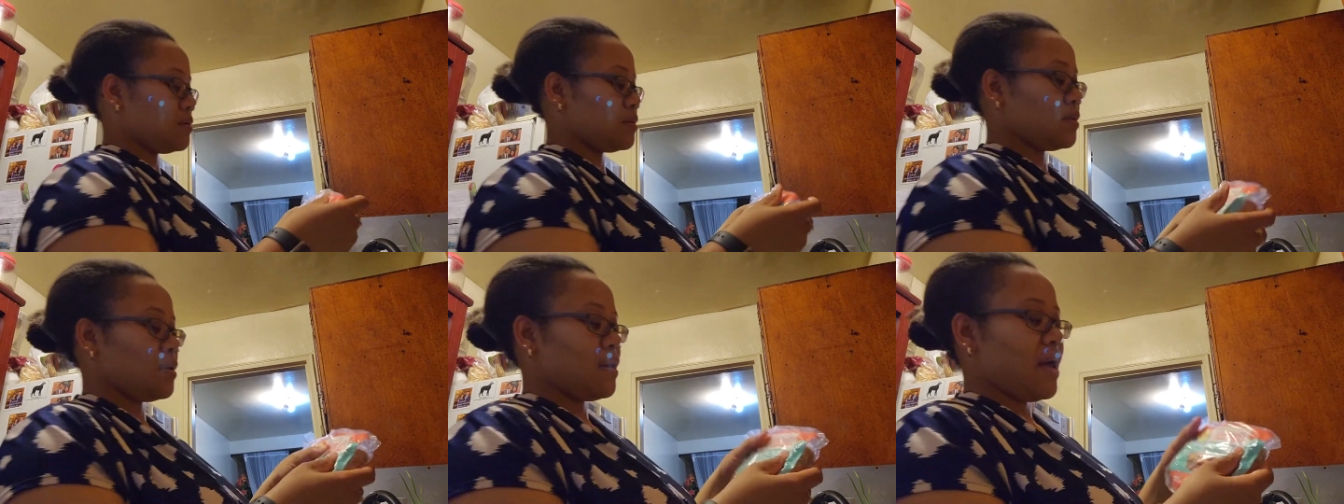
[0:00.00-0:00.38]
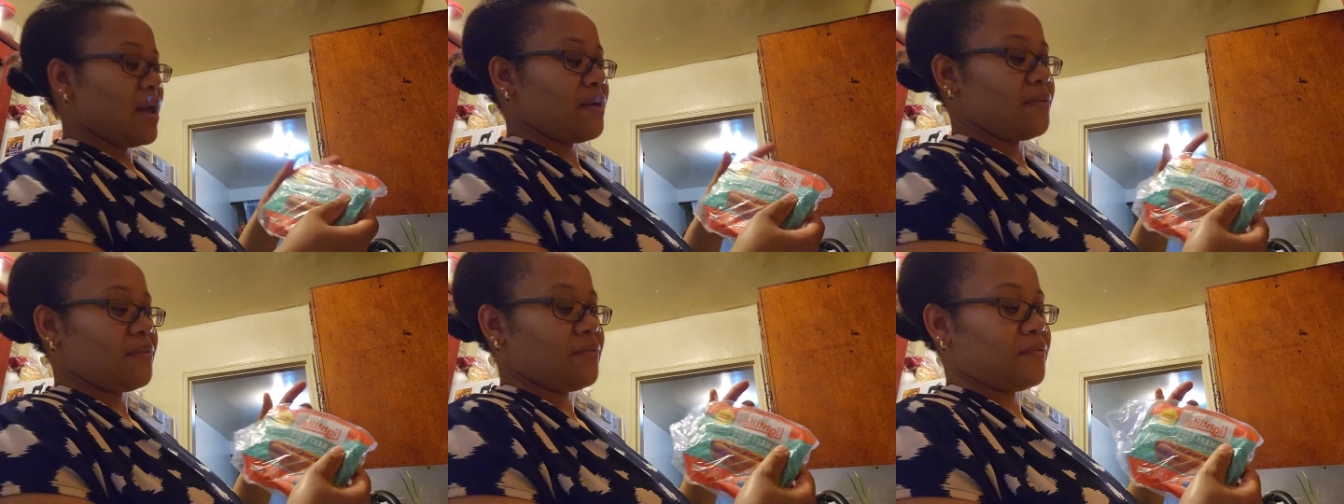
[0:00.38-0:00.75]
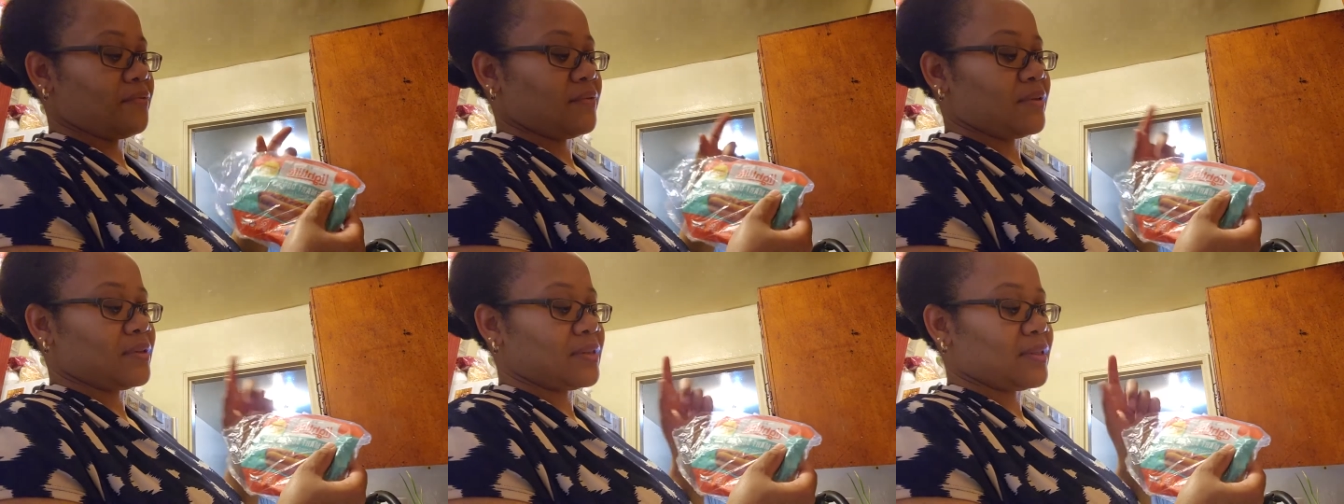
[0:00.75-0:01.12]
the life,
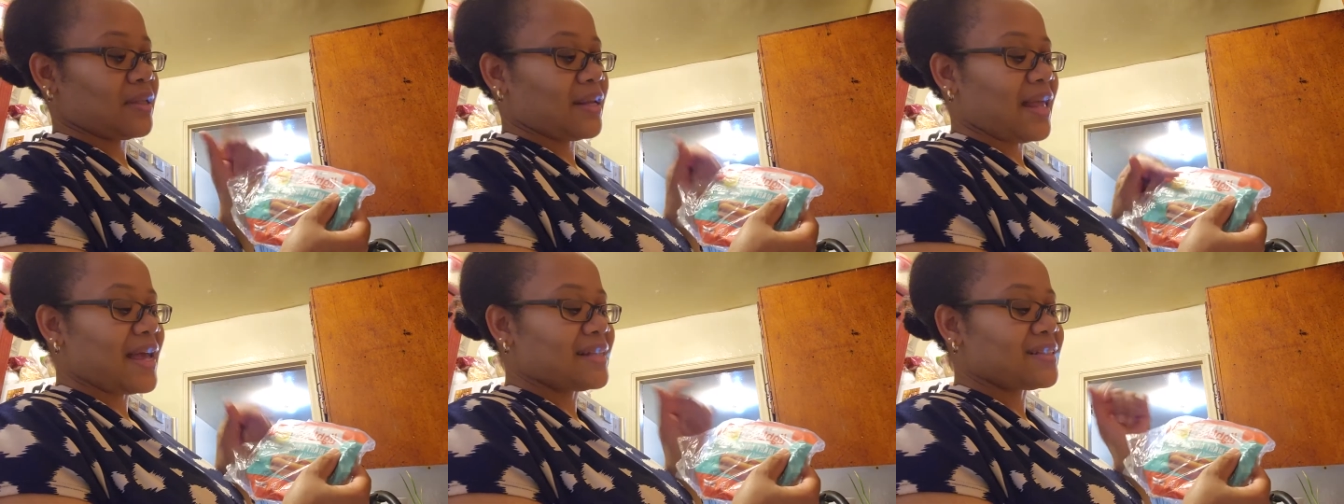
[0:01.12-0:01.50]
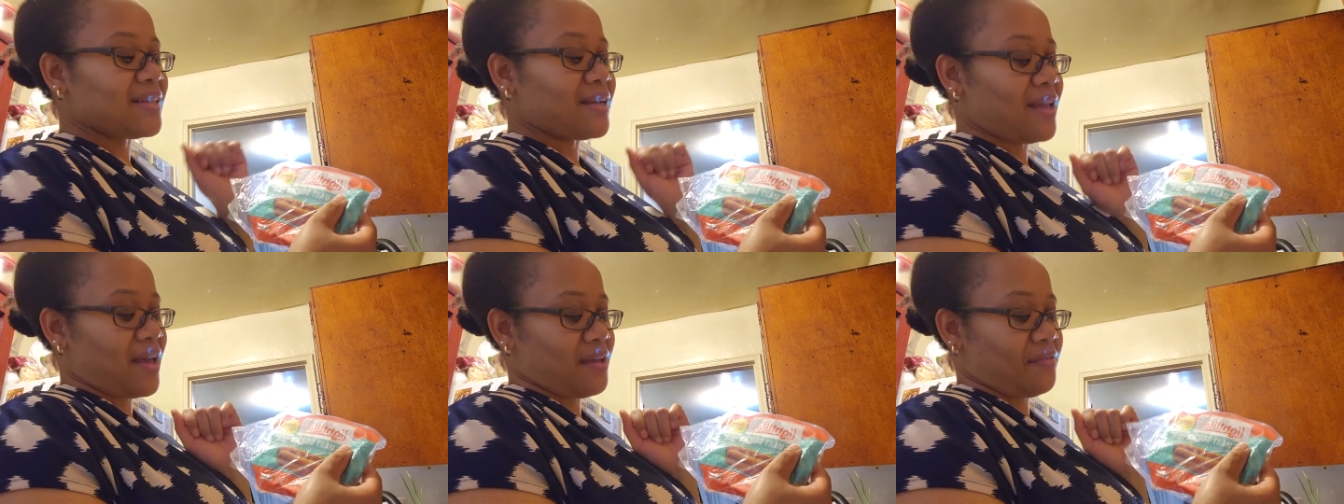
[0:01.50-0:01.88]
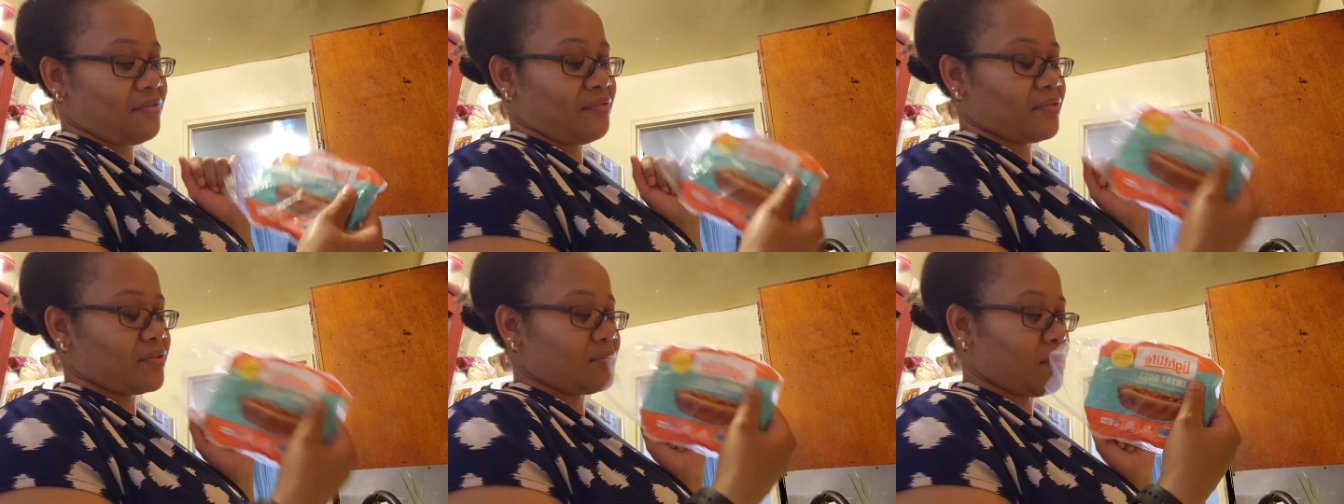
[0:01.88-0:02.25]
the
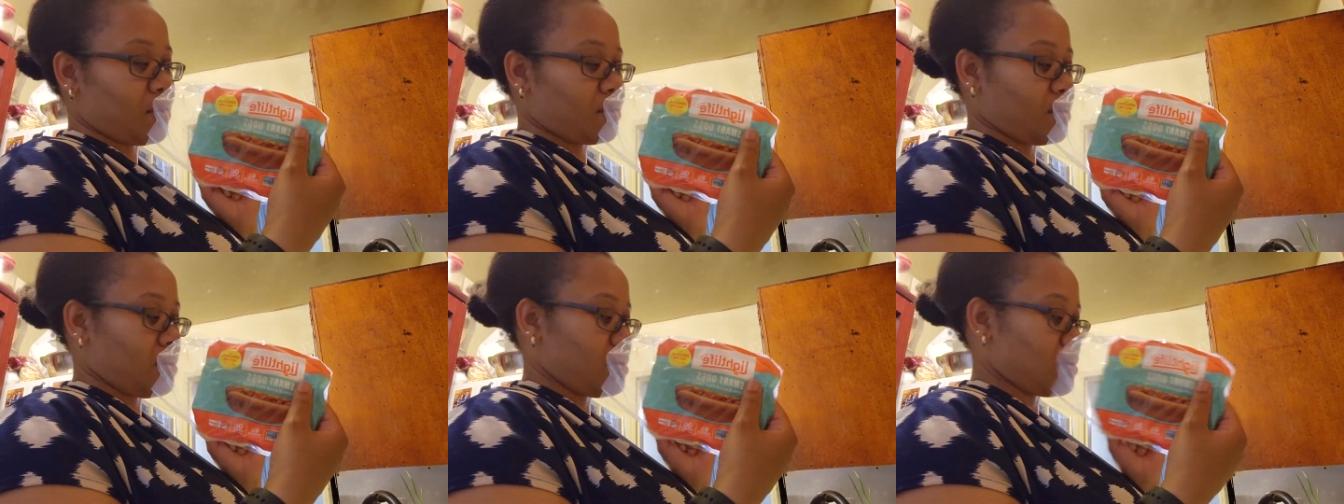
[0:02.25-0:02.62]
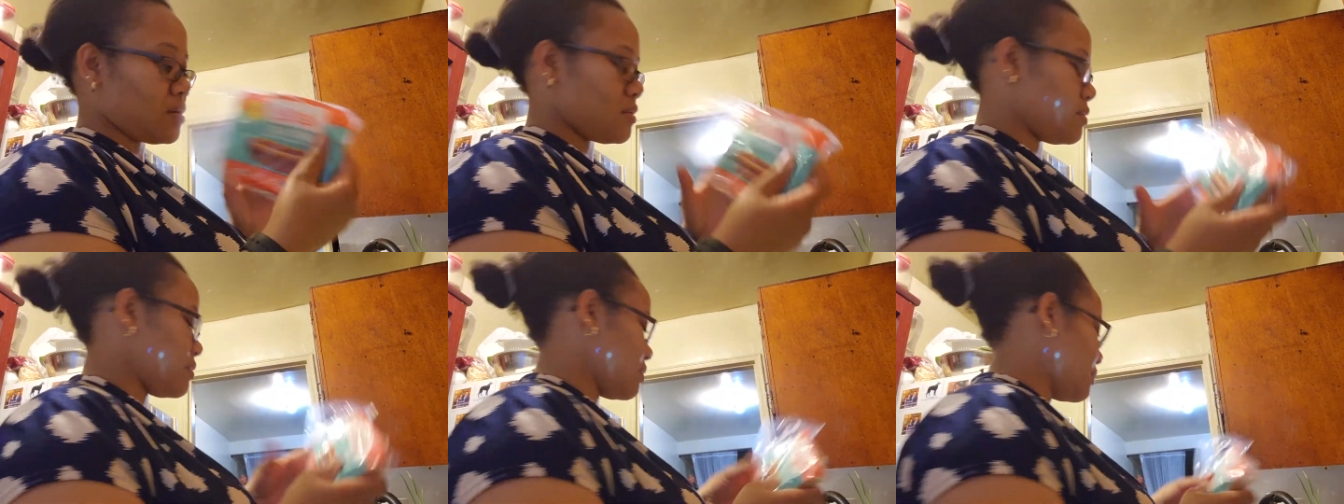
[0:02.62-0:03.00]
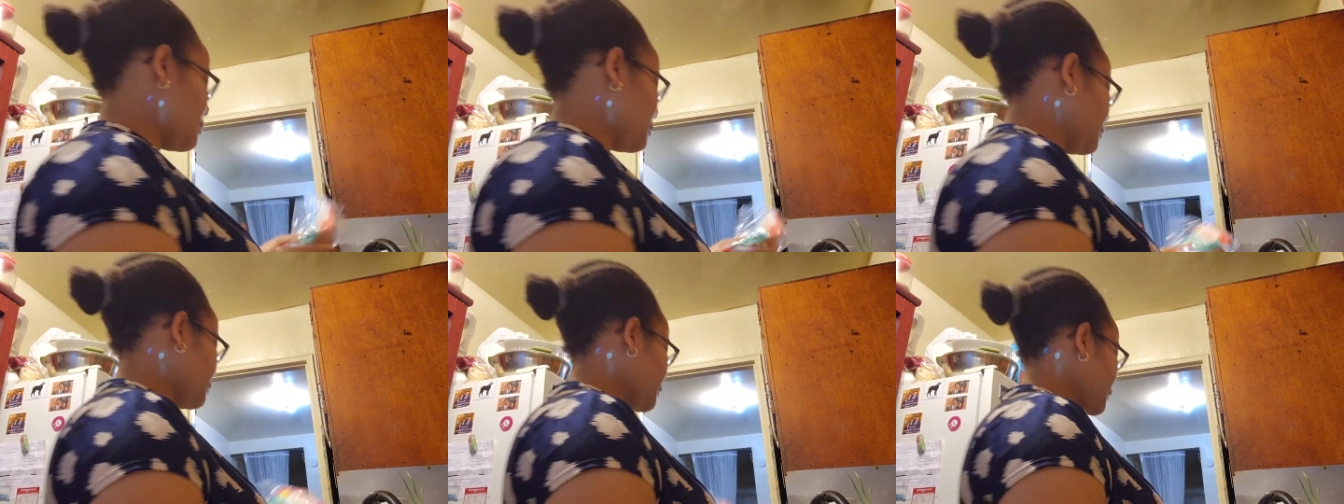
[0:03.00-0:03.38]
Lightlife, smart dog.
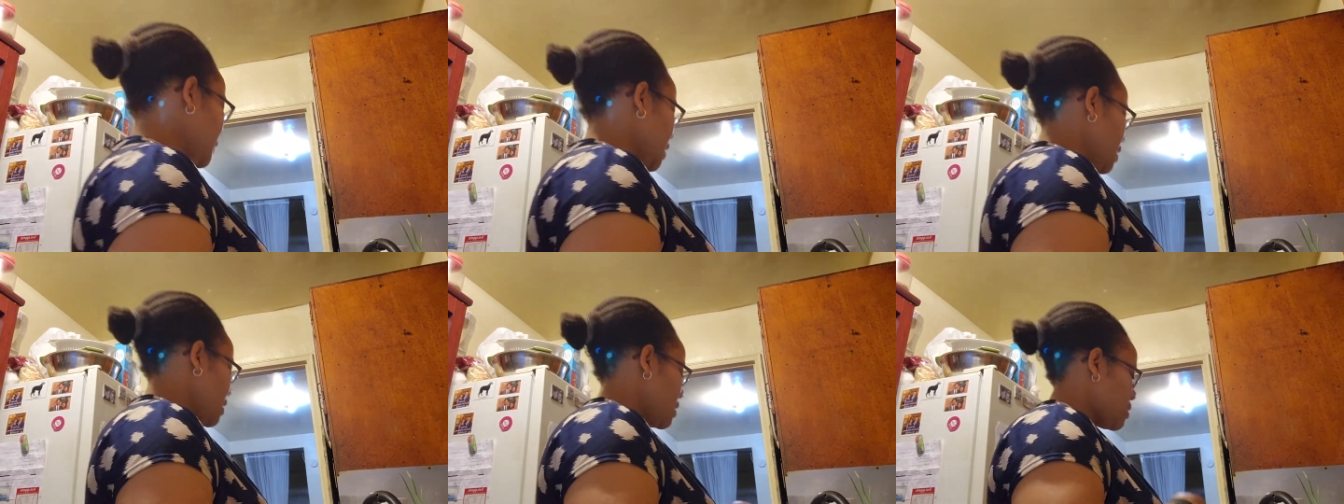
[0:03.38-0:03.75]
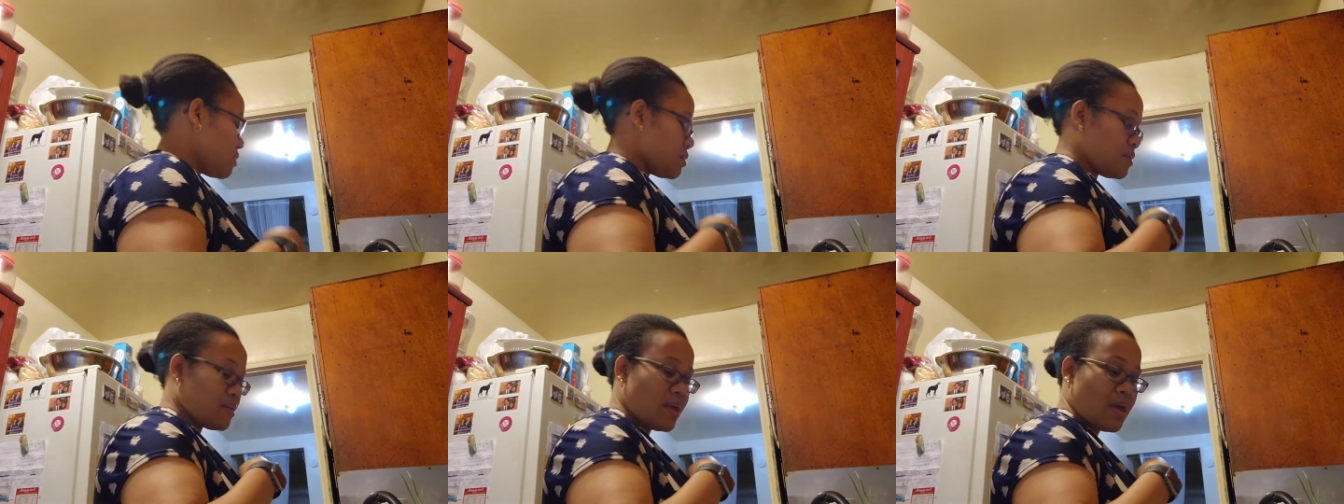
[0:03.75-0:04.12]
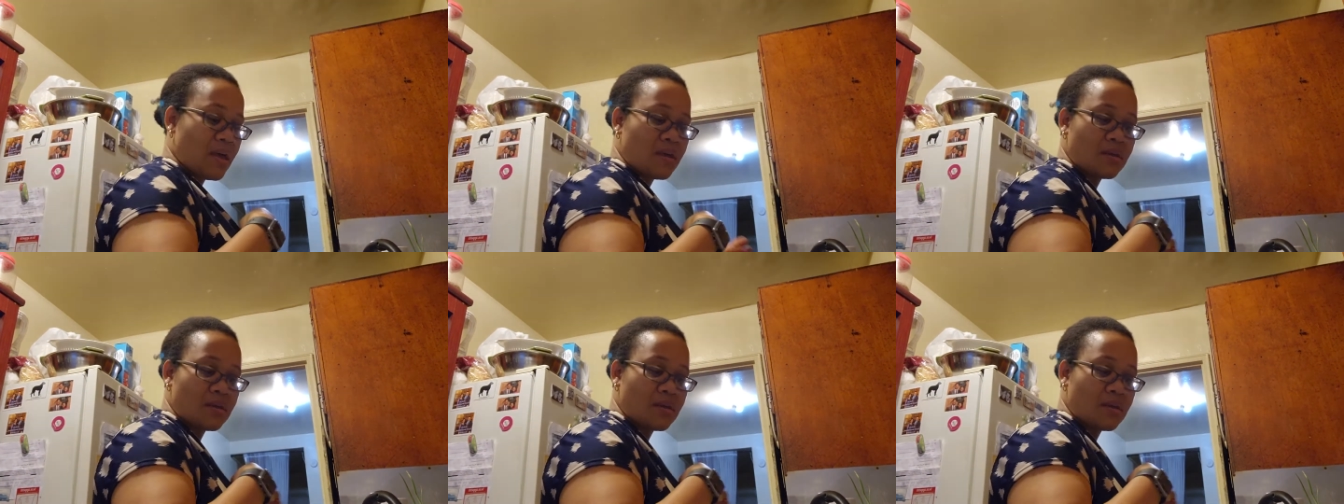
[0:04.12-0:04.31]
That